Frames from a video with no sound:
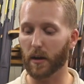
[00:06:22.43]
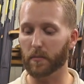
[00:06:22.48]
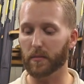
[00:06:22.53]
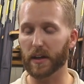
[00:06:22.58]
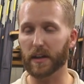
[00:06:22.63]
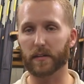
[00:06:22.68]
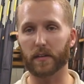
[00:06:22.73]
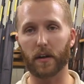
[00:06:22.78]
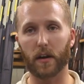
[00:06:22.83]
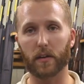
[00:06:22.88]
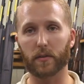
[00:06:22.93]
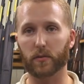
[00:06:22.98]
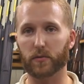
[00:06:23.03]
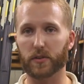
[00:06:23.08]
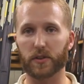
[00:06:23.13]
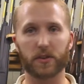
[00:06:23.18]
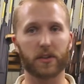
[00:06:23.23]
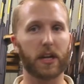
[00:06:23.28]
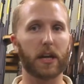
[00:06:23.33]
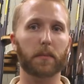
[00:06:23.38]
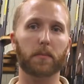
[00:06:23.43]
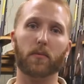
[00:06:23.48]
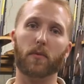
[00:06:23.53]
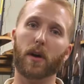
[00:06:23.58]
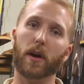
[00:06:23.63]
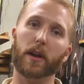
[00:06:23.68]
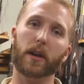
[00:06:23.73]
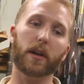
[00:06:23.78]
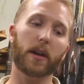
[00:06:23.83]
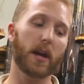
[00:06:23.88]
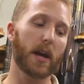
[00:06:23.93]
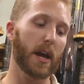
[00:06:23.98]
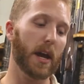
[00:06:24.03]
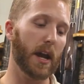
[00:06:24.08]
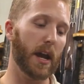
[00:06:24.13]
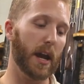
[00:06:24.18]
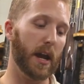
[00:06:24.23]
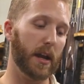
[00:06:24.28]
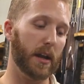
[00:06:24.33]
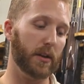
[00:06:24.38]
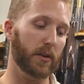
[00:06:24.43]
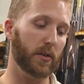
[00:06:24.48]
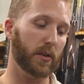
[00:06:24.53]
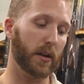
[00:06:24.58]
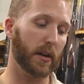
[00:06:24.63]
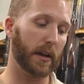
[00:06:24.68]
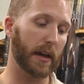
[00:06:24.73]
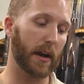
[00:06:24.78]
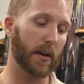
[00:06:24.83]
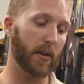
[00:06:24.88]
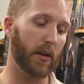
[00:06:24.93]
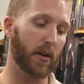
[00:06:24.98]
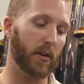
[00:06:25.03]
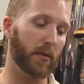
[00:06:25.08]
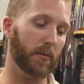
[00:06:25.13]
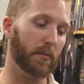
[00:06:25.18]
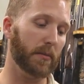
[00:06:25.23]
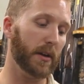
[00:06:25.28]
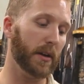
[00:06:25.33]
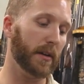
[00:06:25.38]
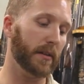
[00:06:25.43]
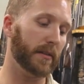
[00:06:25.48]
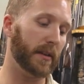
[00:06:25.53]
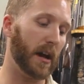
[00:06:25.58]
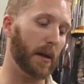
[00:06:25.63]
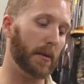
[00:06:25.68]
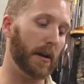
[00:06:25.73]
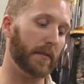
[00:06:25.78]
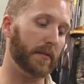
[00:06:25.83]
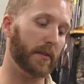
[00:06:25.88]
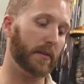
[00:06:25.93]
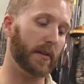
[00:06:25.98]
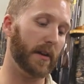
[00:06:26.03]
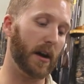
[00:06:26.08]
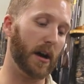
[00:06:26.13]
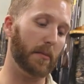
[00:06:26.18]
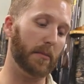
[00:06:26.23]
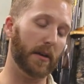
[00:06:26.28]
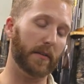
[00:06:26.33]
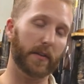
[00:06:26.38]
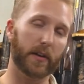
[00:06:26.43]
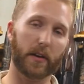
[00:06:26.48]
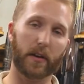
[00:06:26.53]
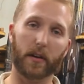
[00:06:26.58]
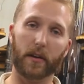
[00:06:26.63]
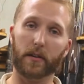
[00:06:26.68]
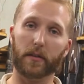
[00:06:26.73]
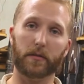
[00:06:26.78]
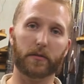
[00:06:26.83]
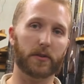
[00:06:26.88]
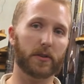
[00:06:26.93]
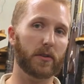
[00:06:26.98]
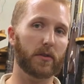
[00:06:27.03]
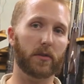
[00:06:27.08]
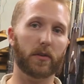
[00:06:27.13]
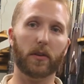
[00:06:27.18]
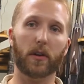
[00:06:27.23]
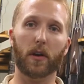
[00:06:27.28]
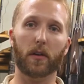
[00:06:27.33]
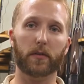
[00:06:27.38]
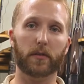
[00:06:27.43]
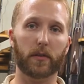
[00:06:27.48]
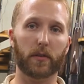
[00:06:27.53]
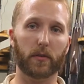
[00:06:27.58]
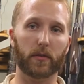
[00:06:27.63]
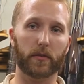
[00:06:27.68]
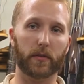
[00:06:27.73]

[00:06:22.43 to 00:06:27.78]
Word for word: These guns will just keep running, and you can count on them time after time, every hunt and shoot you go to.